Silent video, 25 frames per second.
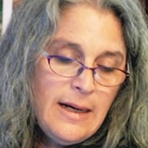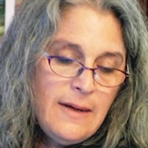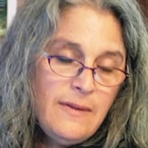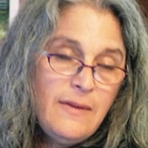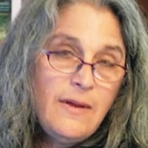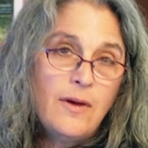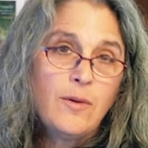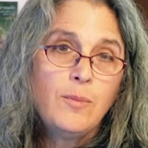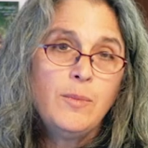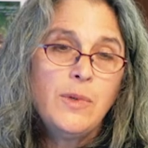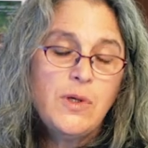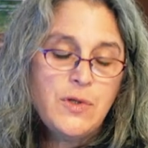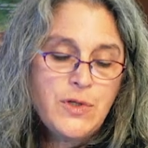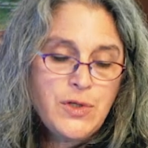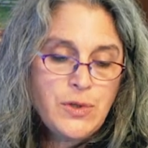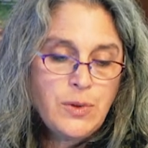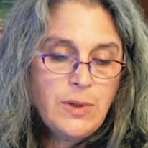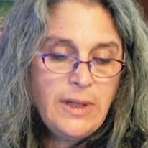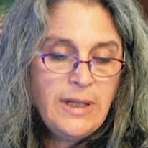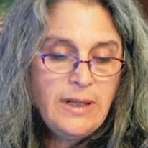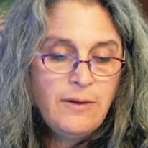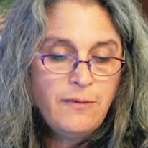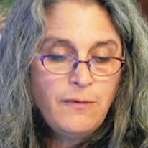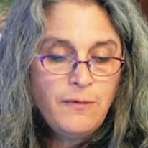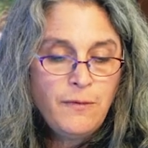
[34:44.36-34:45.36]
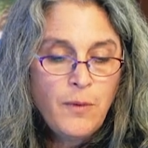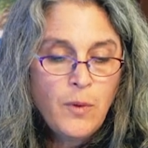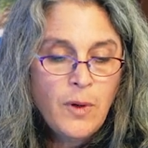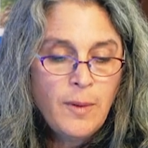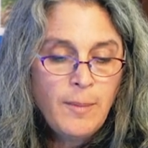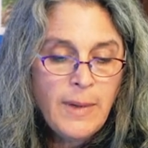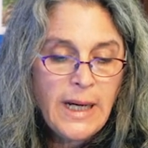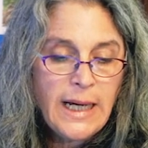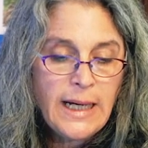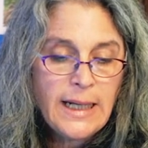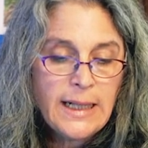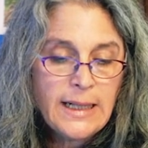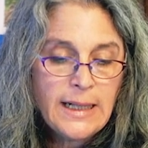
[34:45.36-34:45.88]
They're mutually
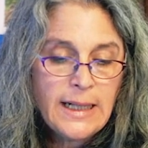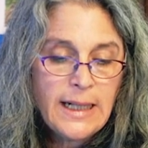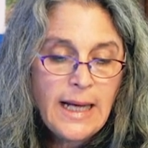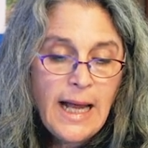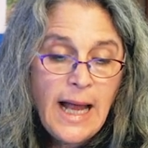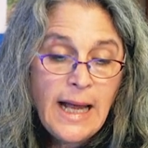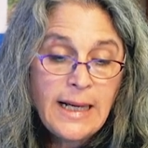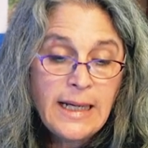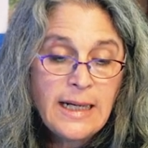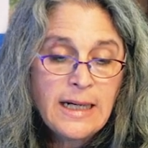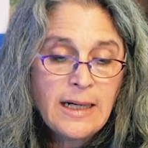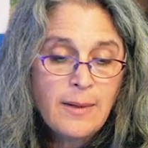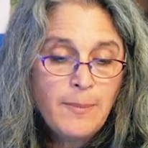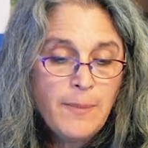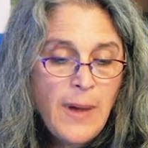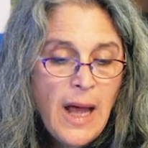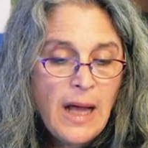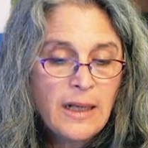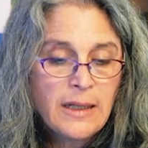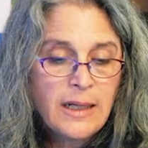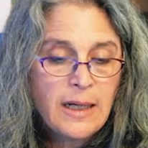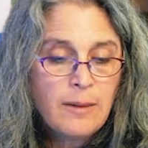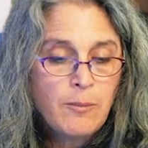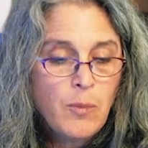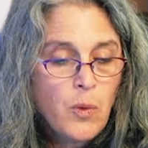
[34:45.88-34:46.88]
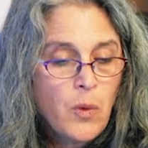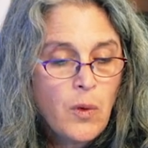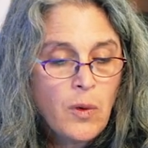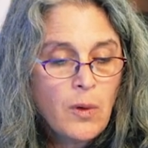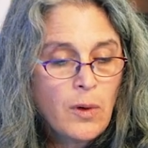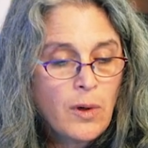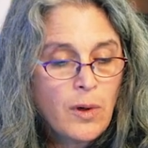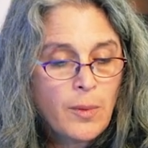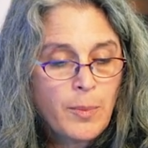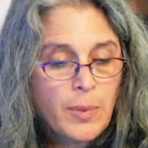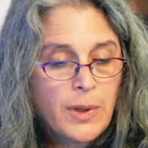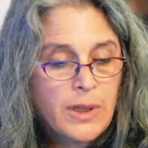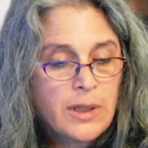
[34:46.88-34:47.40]
informing. Any compelling moral
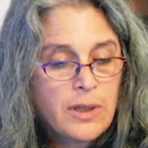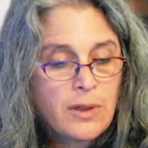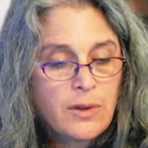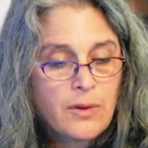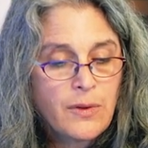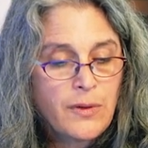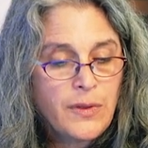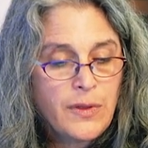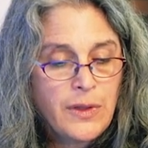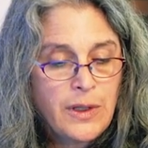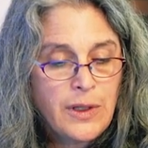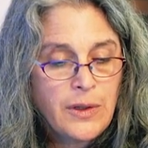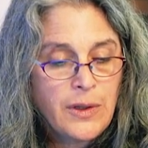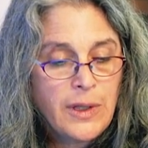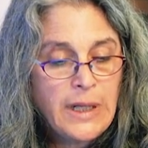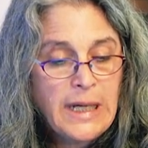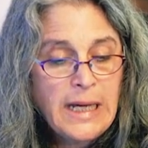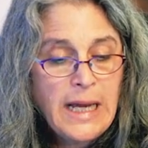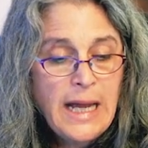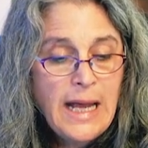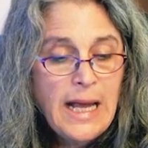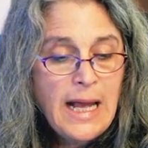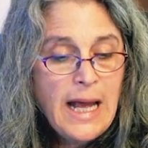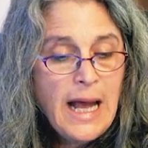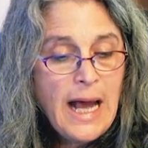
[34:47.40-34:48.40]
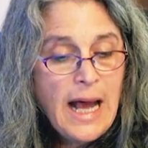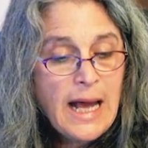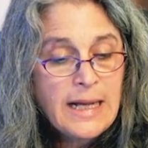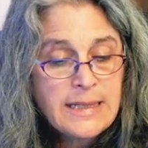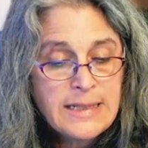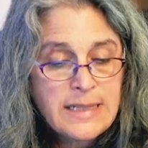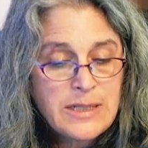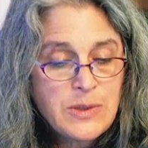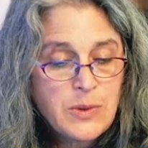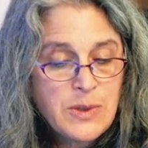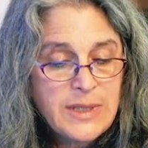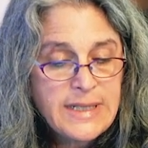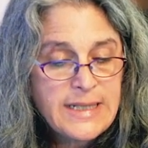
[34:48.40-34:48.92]
or political theory
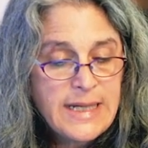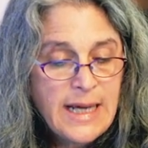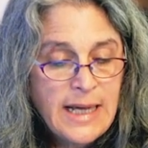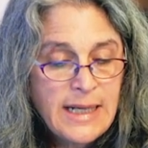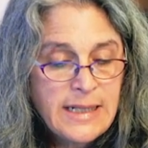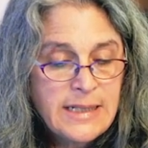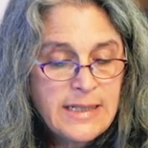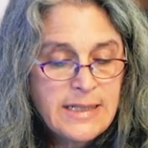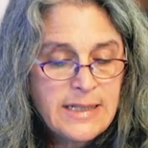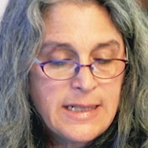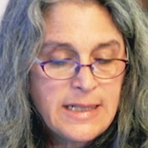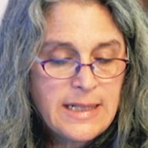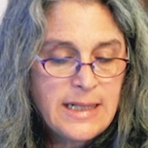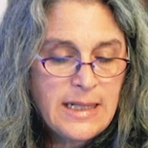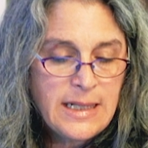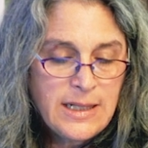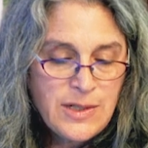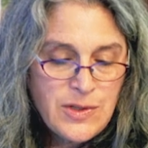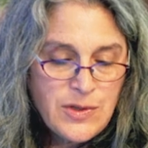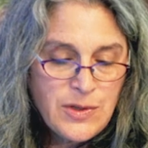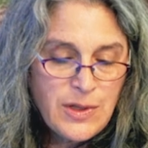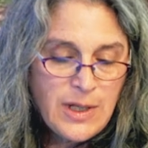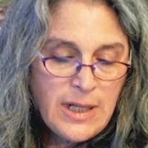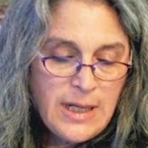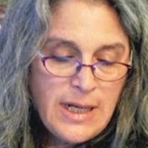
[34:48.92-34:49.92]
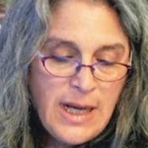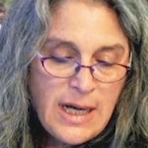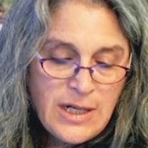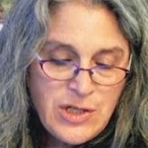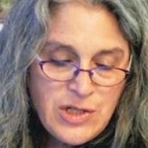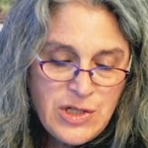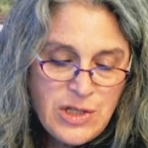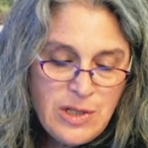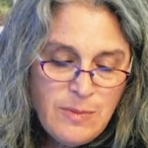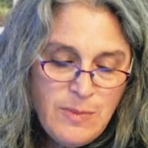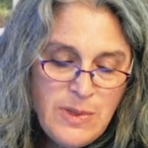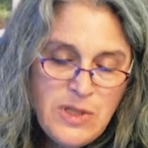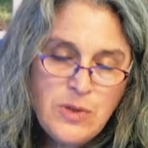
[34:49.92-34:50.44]
has to attend to the
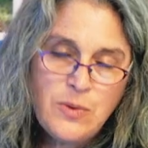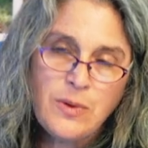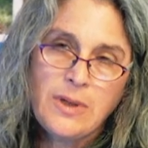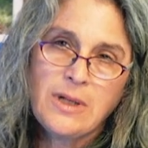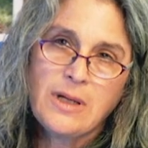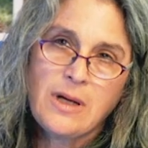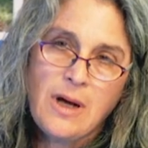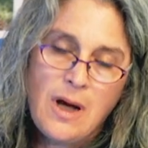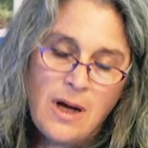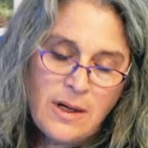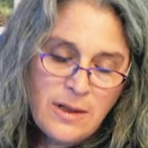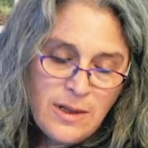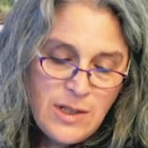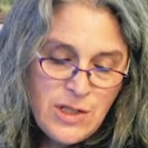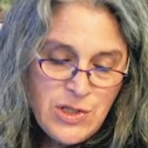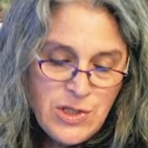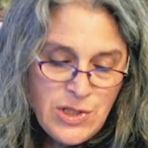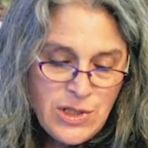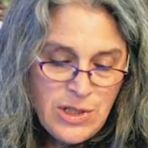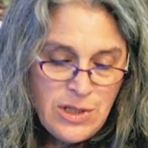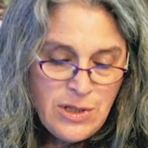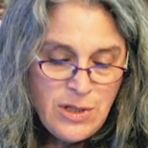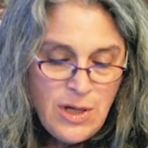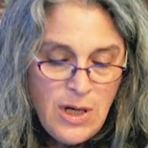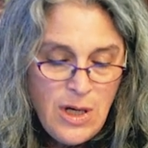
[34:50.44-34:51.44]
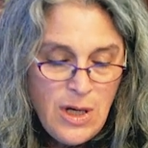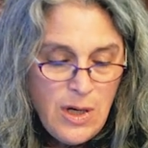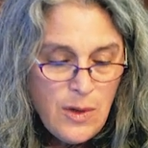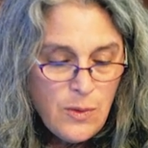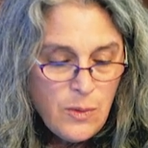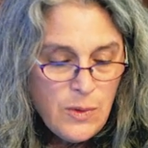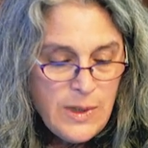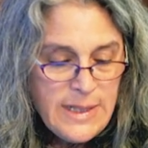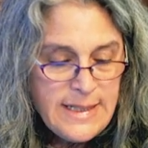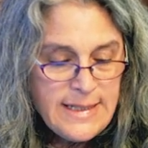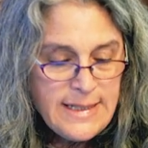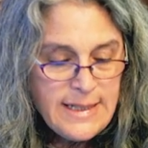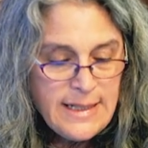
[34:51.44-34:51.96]
interconnection between cognition,
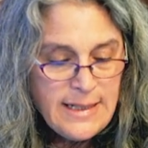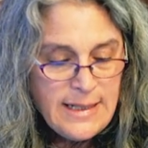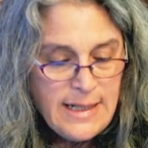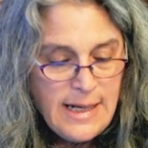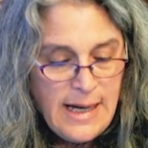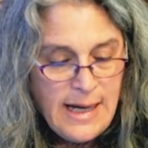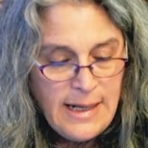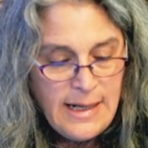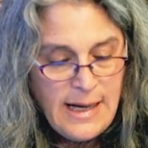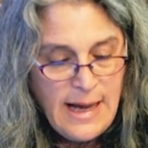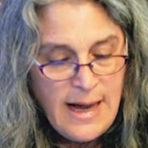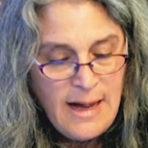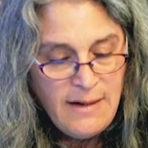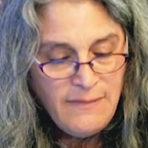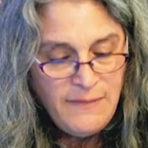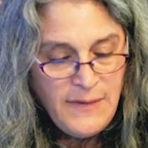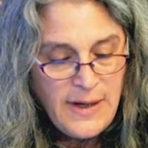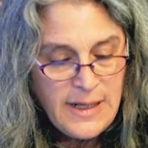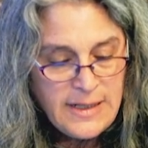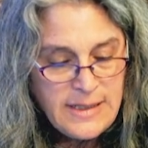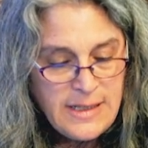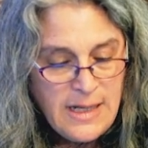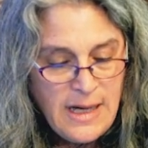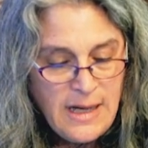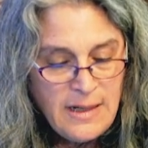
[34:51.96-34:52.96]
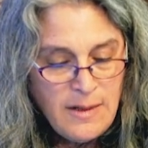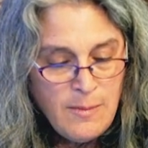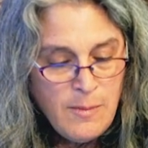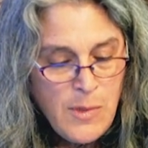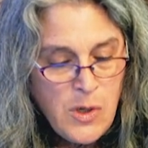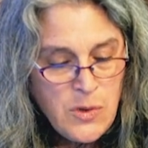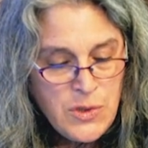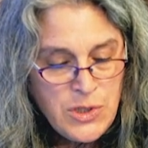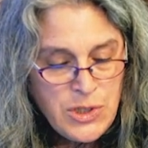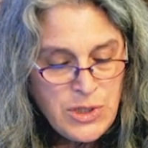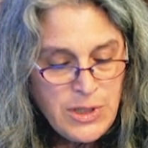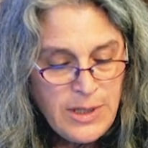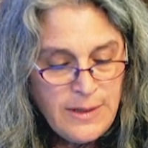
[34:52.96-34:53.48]
reason, and affect and
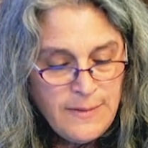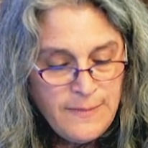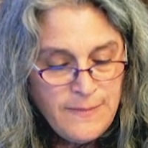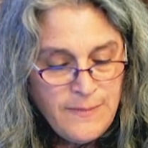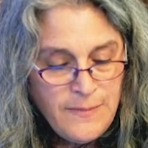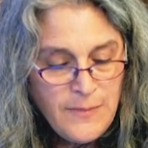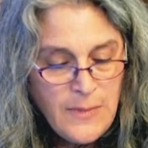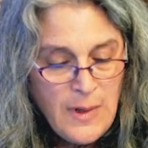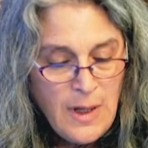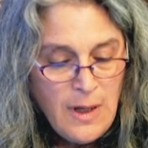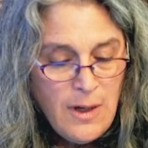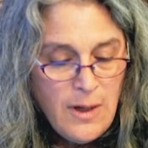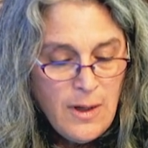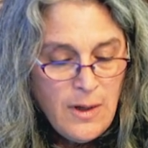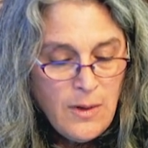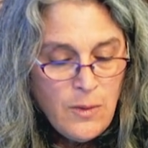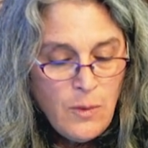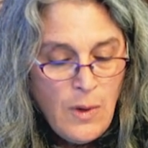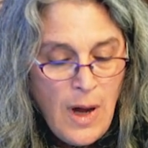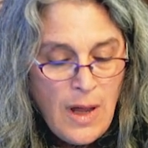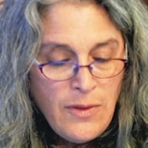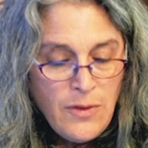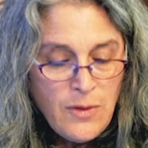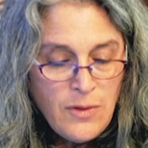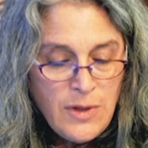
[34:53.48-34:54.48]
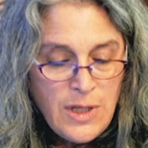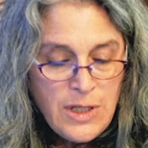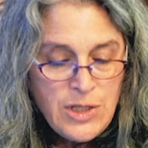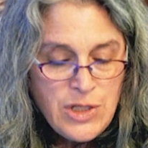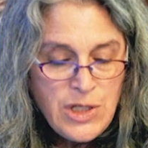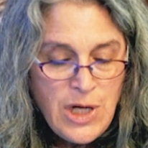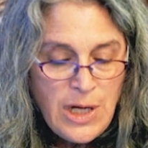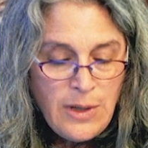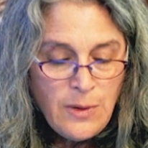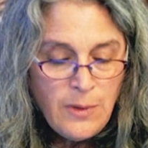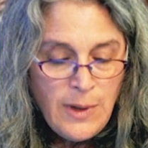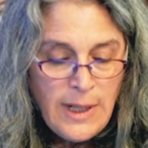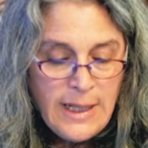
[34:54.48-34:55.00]
emotion. Rather than
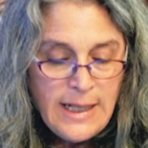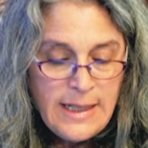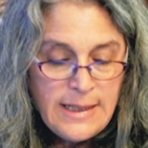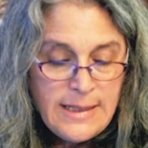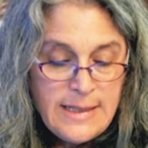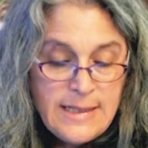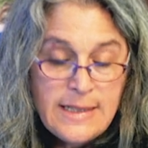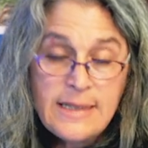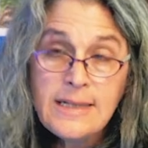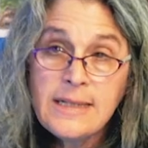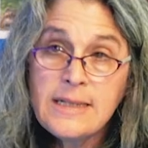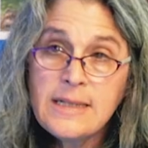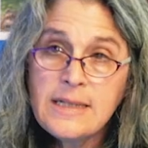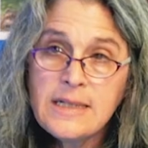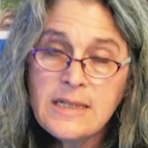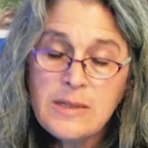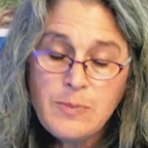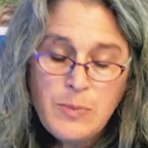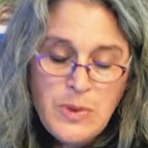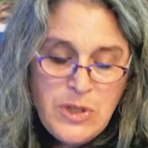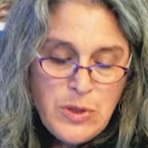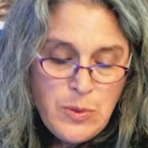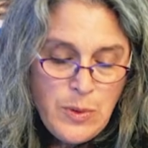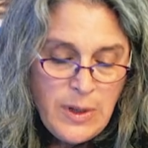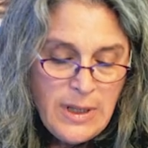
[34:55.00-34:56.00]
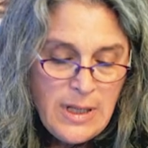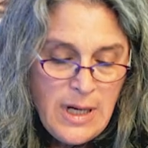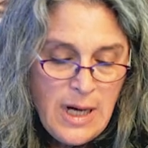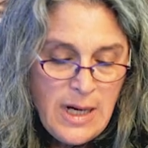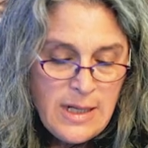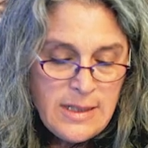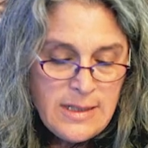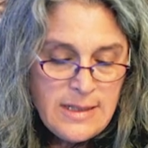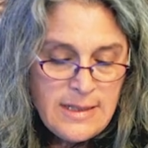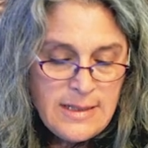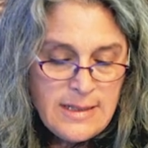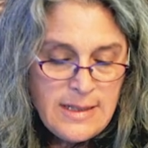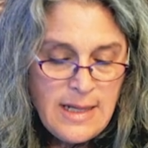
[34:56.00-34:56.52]
generating distance between
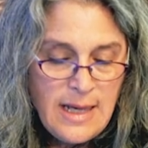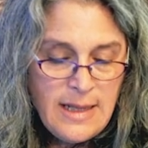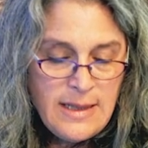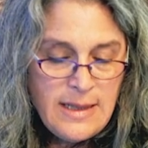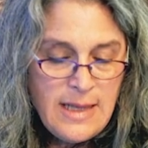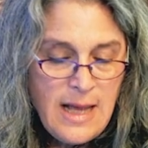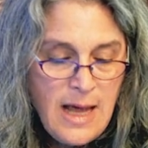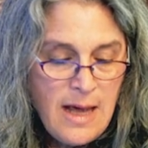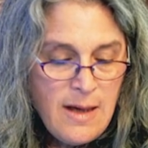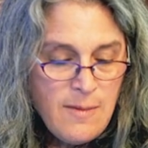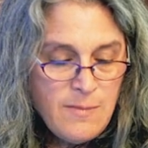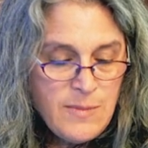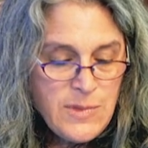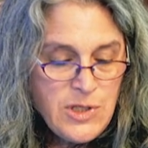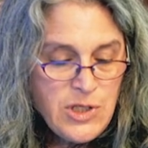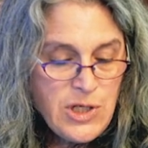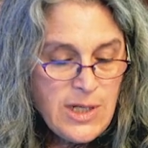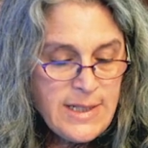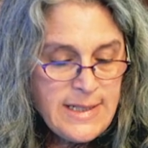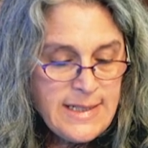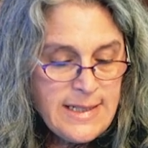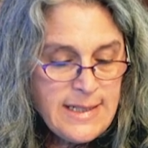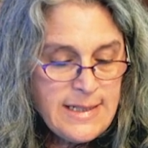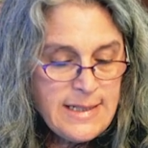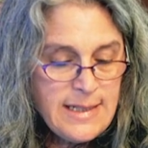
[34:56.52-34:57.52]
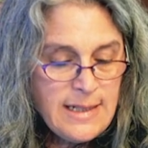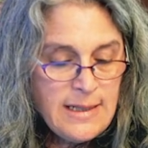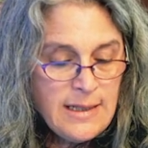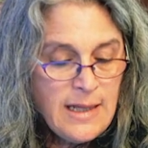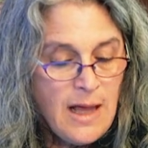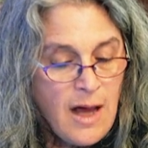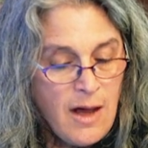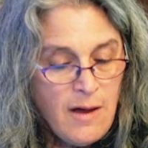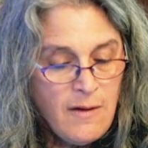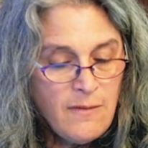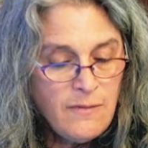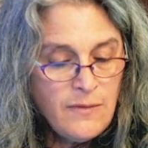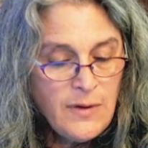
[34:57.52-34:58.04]
us and them, justice and
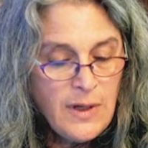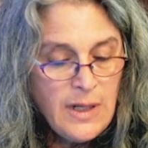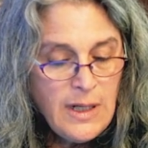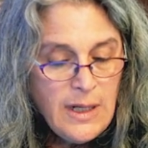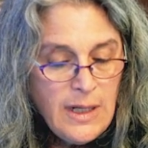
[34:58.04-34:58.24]
love,